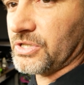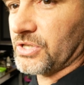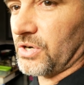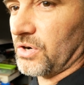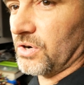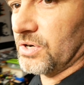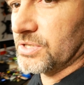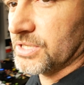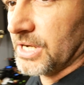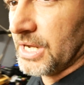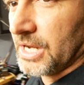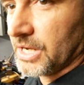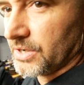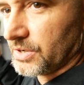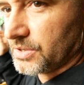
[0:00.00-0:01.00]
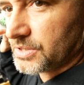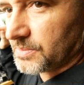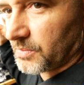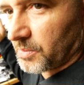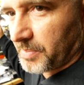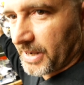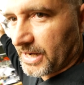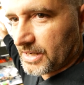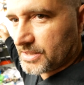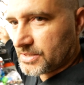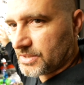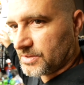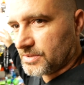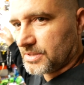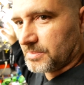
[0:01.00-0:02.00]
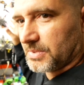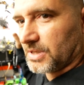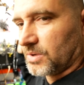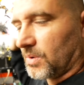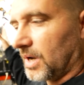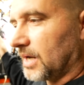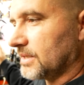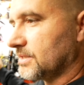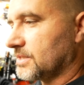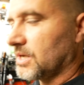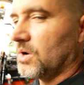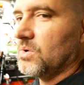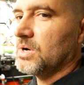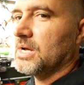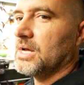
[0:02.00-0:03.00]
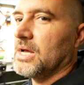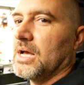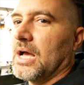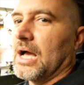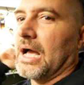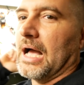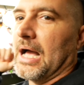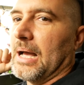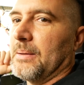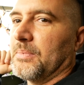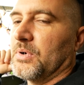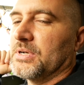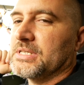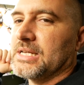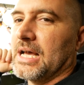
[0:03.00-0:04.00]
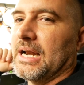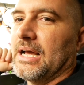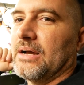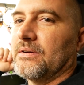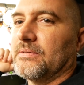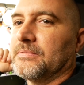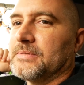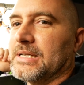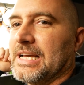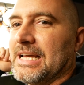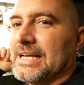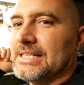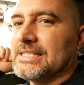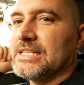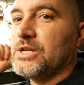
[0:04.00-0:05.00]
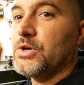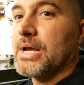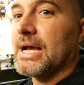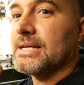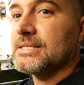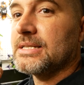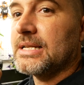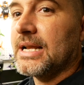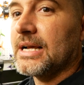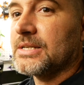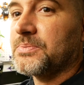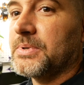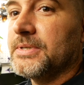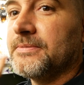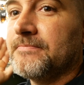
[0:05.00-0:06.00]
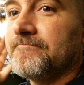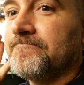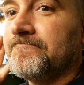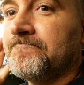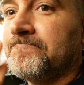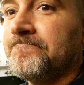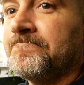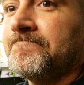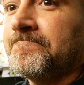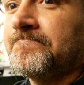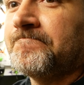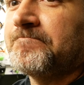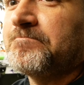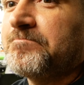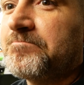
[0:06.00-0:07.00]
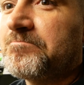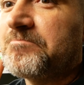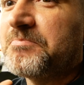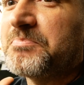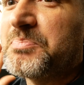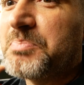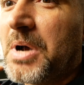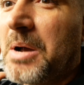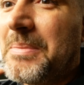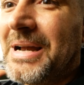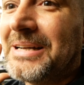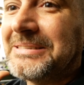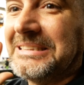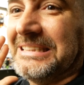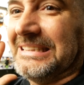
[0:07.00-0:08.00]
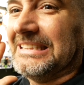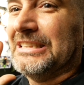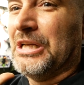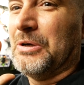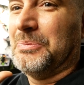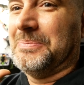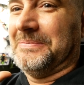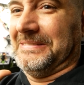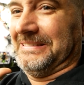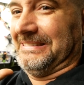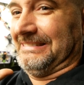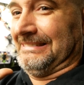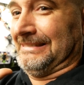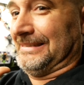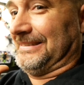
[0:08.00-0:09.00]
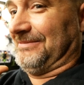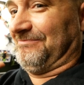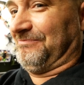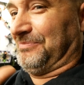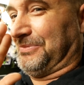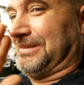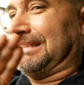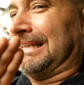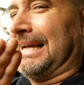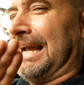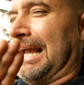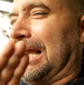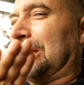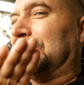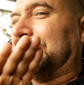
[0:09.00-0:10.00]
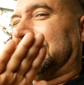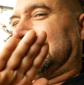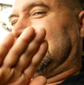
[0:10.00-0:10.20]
charged, do some repairs on some of the quads. So I'm going to sign out and see you guys in the next one. Palm out. No. Fuck. Out.